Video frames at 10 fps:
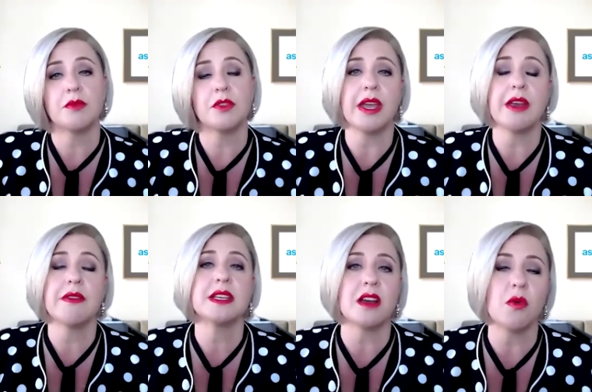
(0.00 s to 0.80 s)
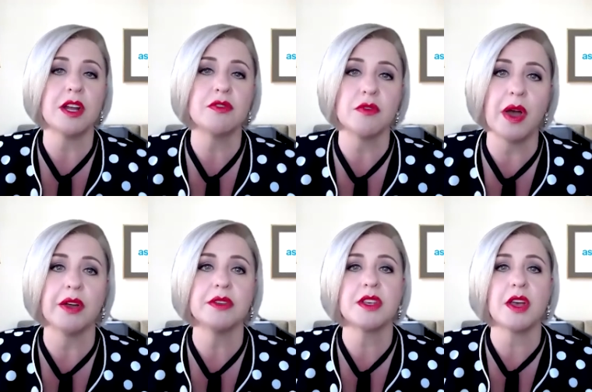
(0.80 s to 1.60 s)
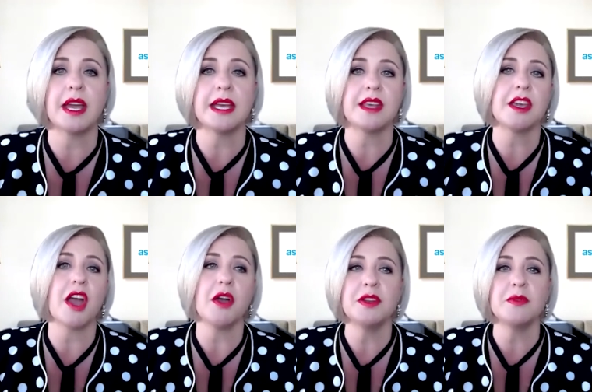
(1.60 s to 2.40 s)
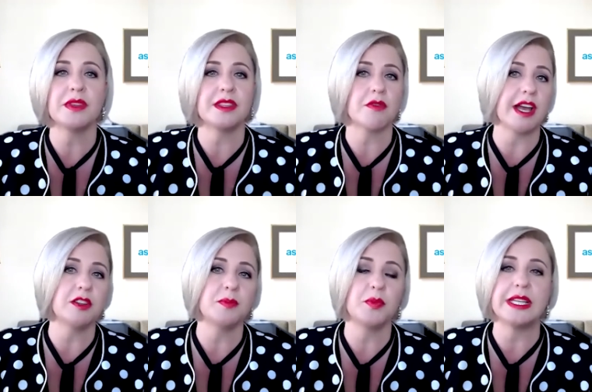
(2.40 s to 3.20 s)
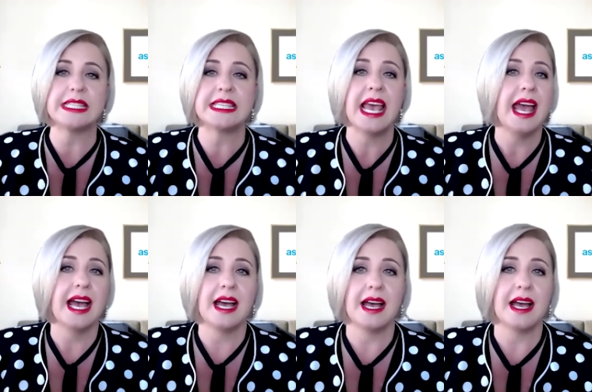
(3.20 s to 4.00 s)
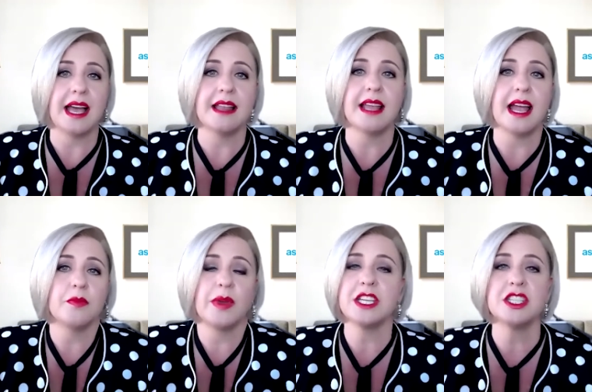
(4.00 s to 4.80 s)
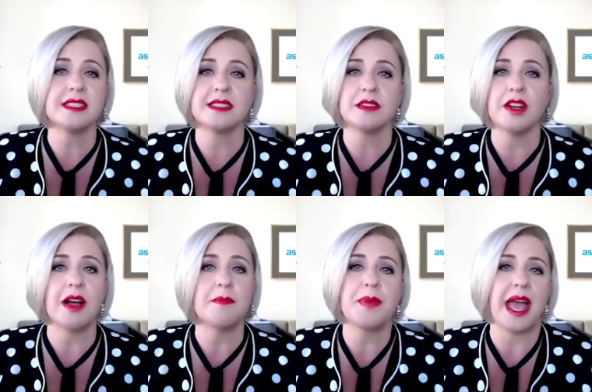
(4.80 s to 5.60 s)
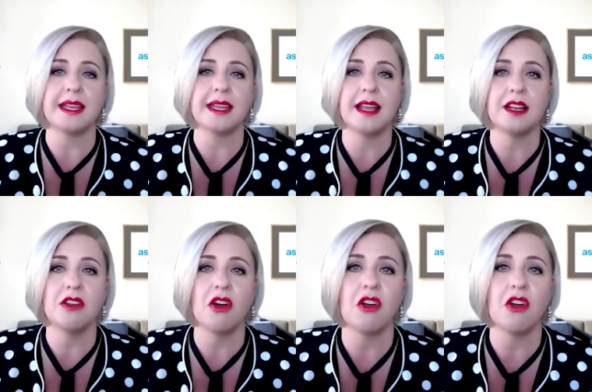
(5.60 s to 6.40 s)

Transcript: areas are quite remote. So they go in with the Cradlepoints and we can just unpack and log